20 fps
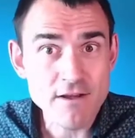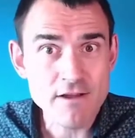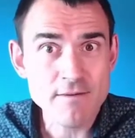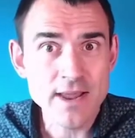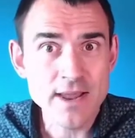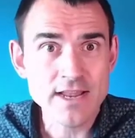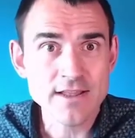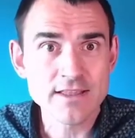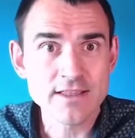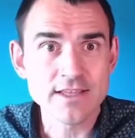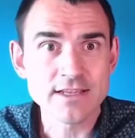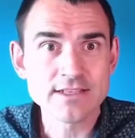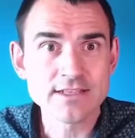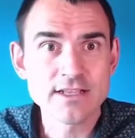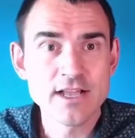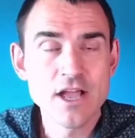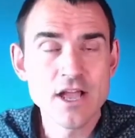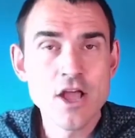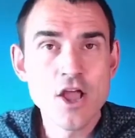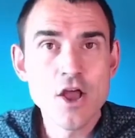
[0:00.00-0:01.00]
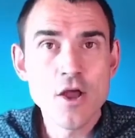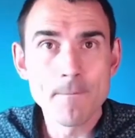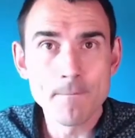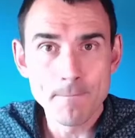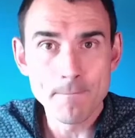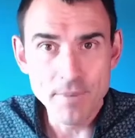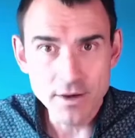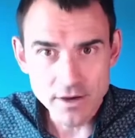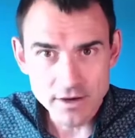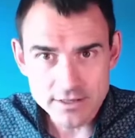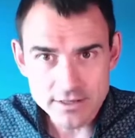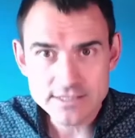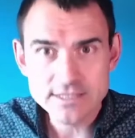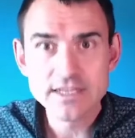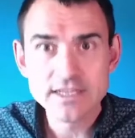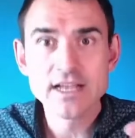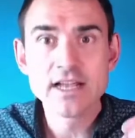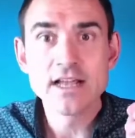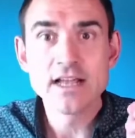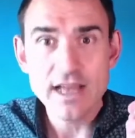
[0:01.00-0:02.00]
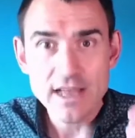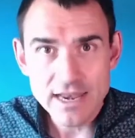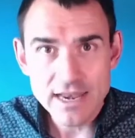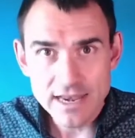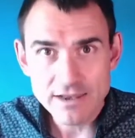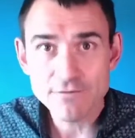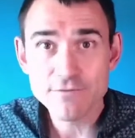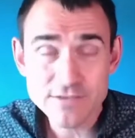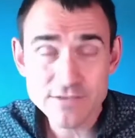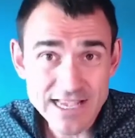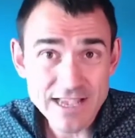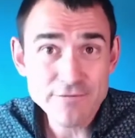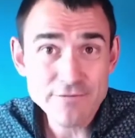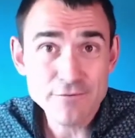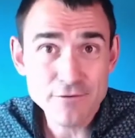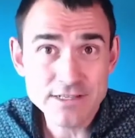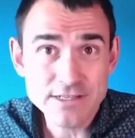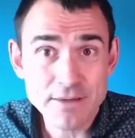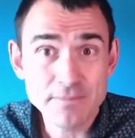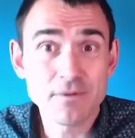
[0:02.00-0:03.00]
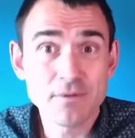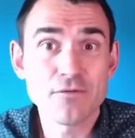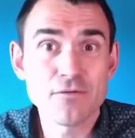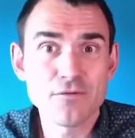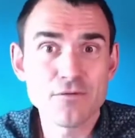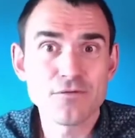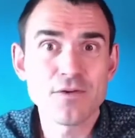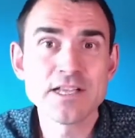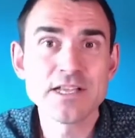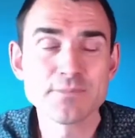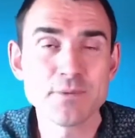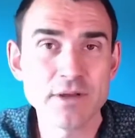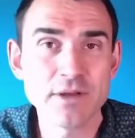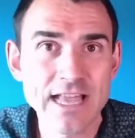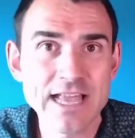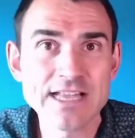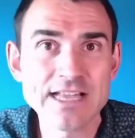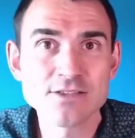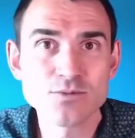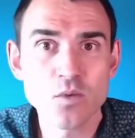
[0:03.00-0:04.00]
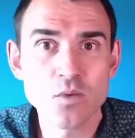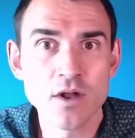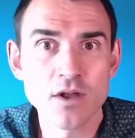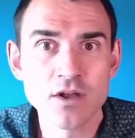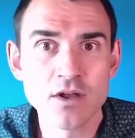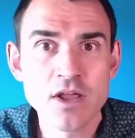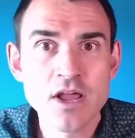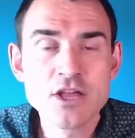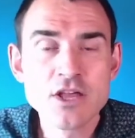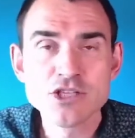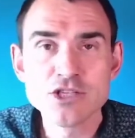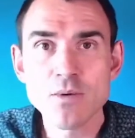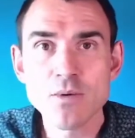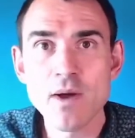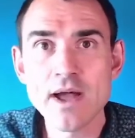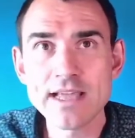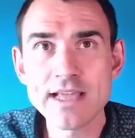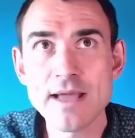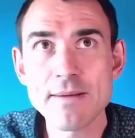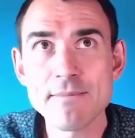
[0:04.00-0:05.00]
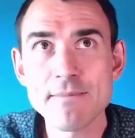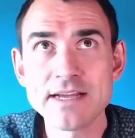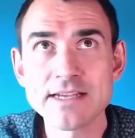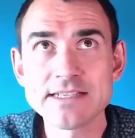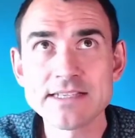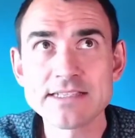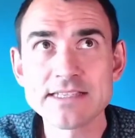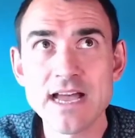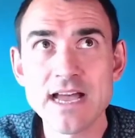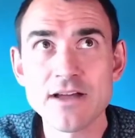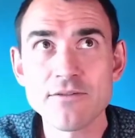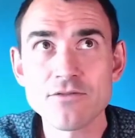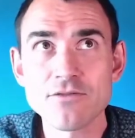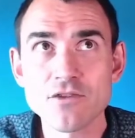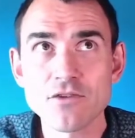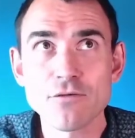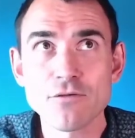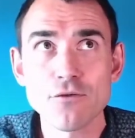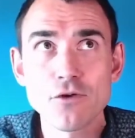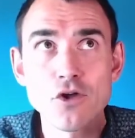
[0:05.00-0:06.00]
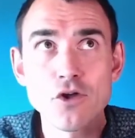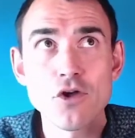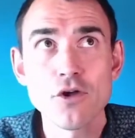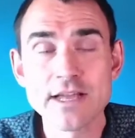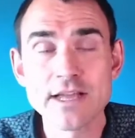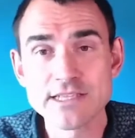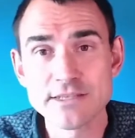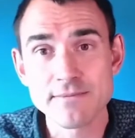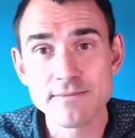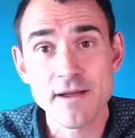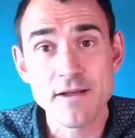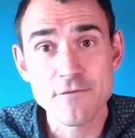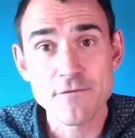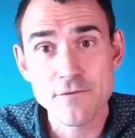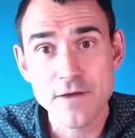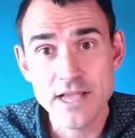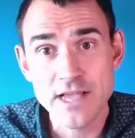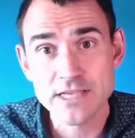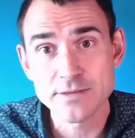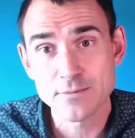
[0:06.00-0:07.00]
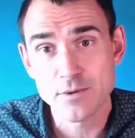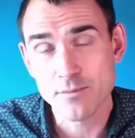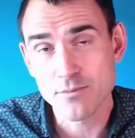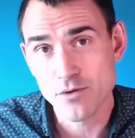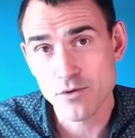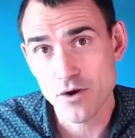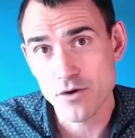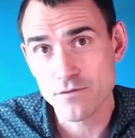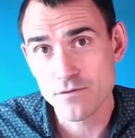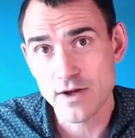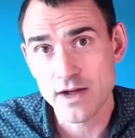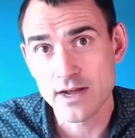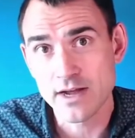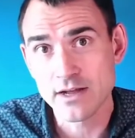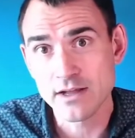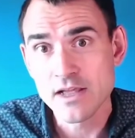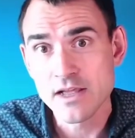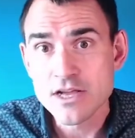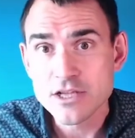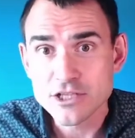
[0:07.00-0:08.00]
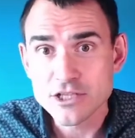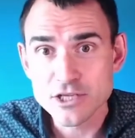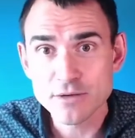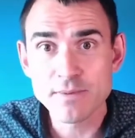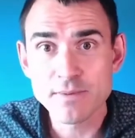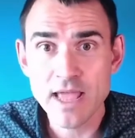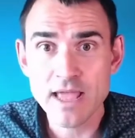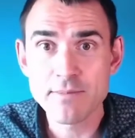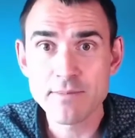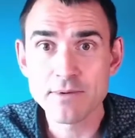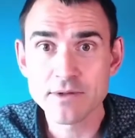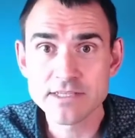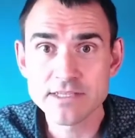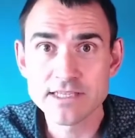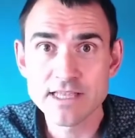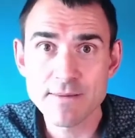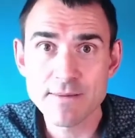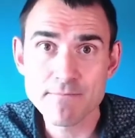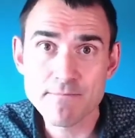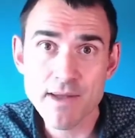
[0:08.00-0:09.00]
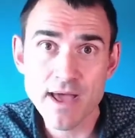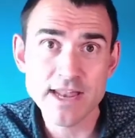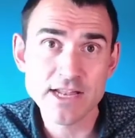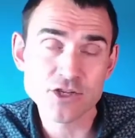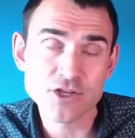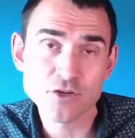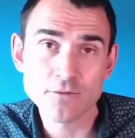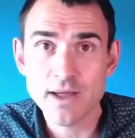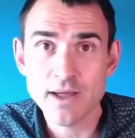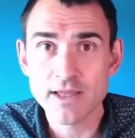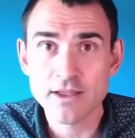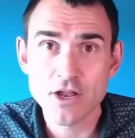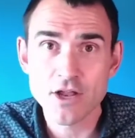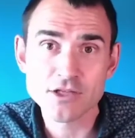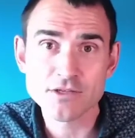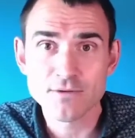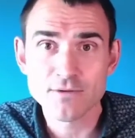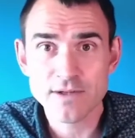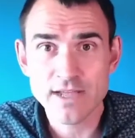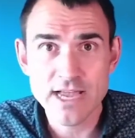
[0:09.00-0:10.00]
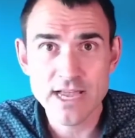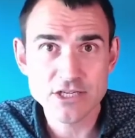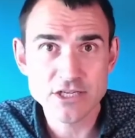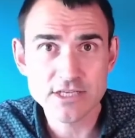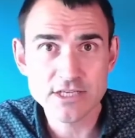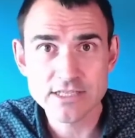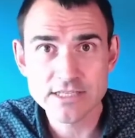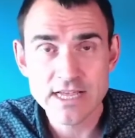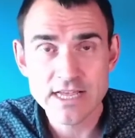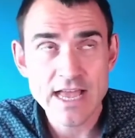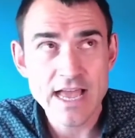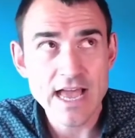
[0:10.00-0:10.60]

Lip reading: many of these, but say, for example, Facebook is one. So I get my staff to log into my Facebook profile to be able to then manage all my notifications